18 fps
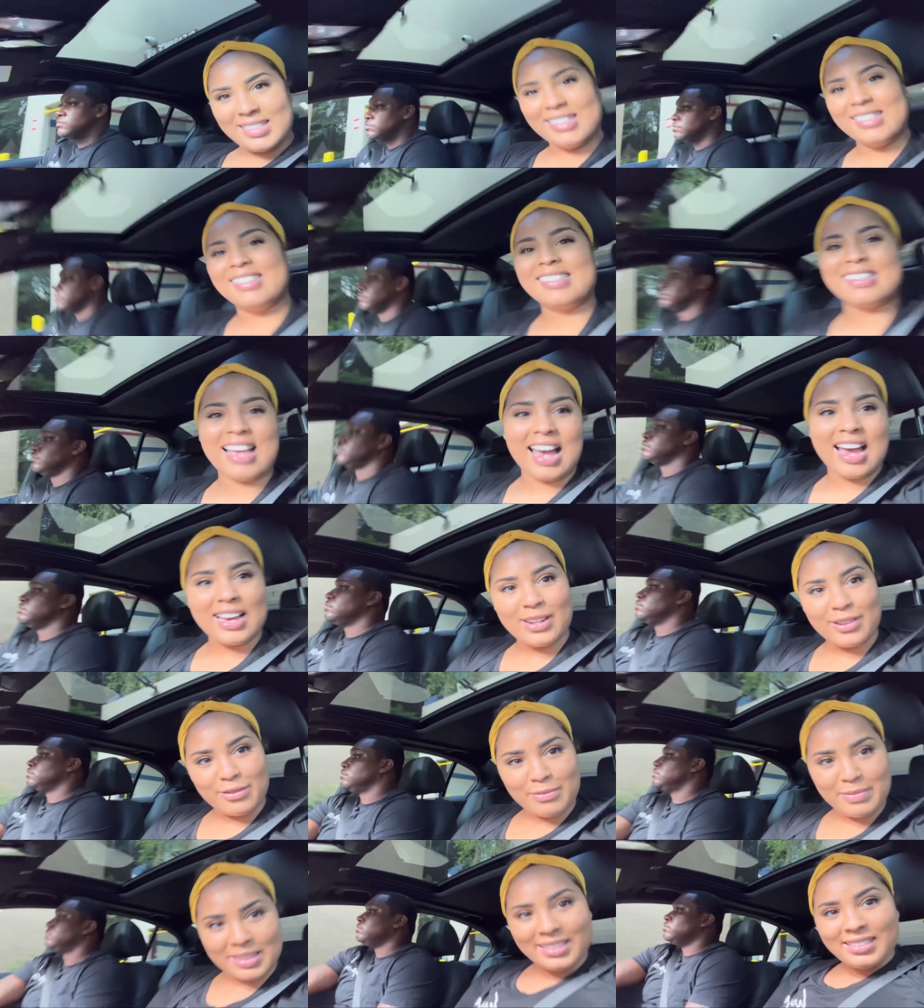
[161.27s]
inside of
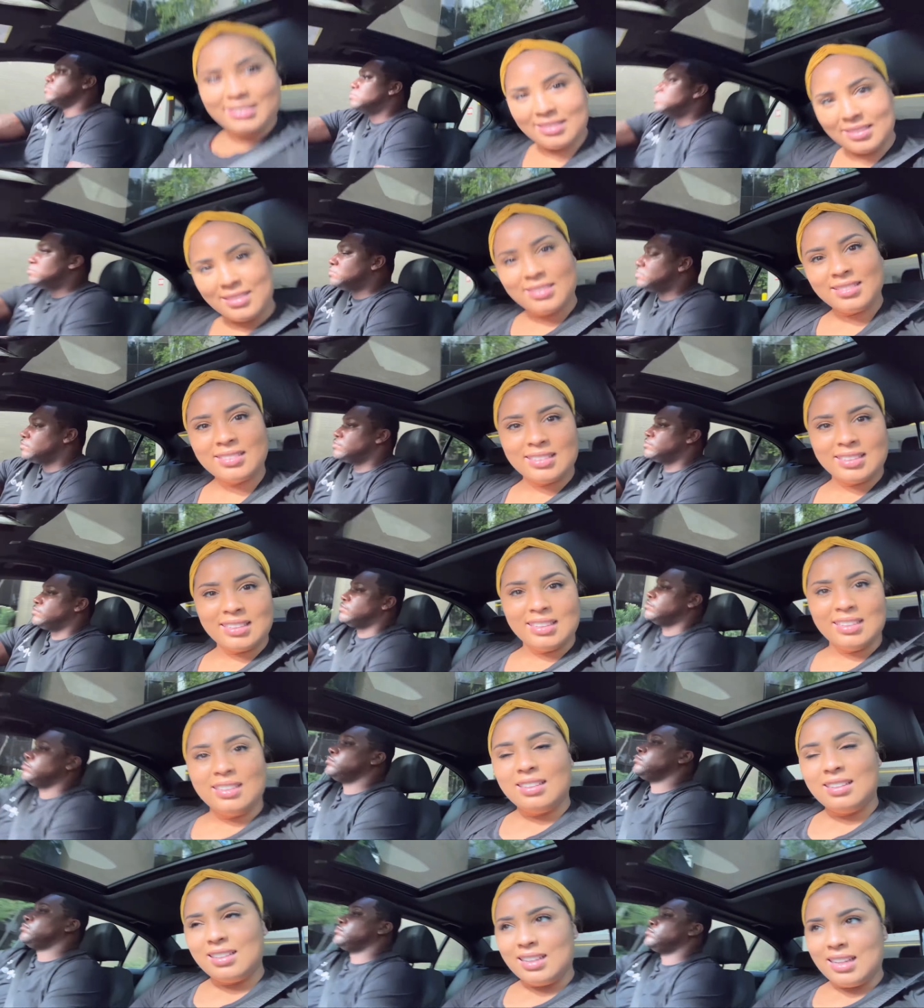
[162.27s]
me
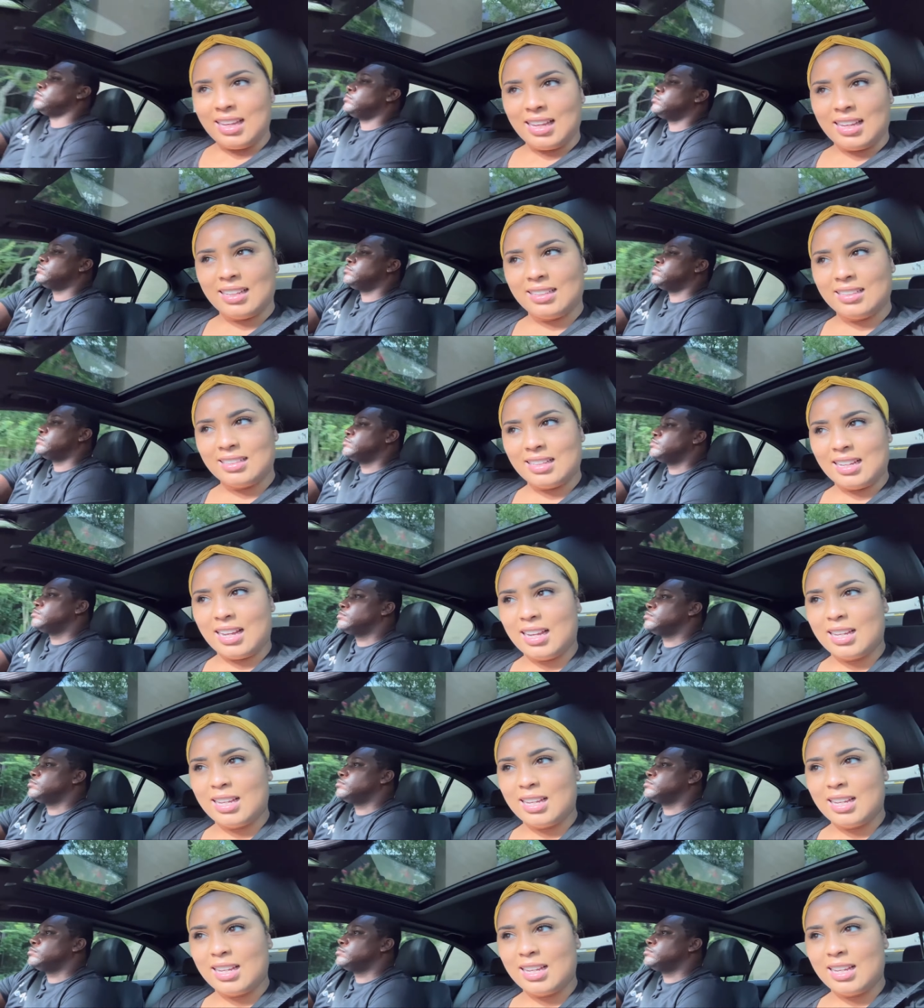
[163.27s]
and I